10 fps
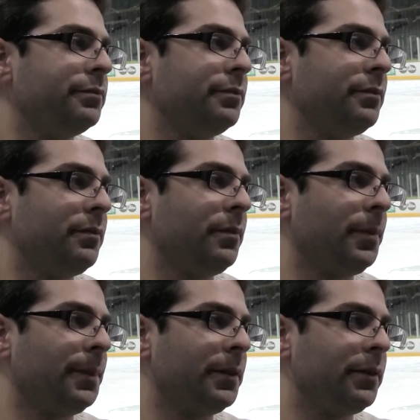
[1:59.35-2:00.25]

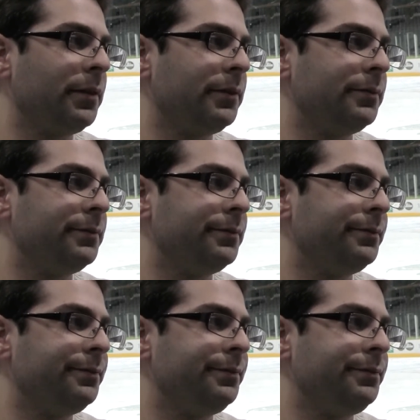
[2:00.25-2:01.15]

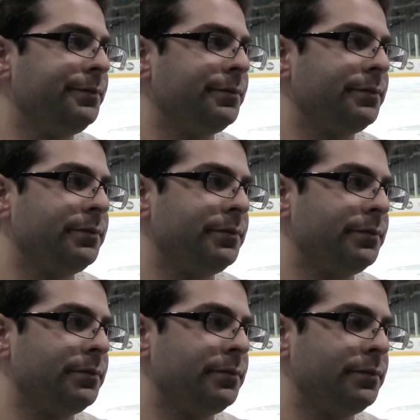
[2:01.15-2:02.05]

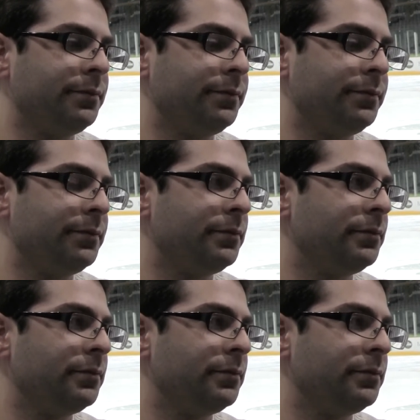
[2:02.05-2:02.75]
The person shown says nothing.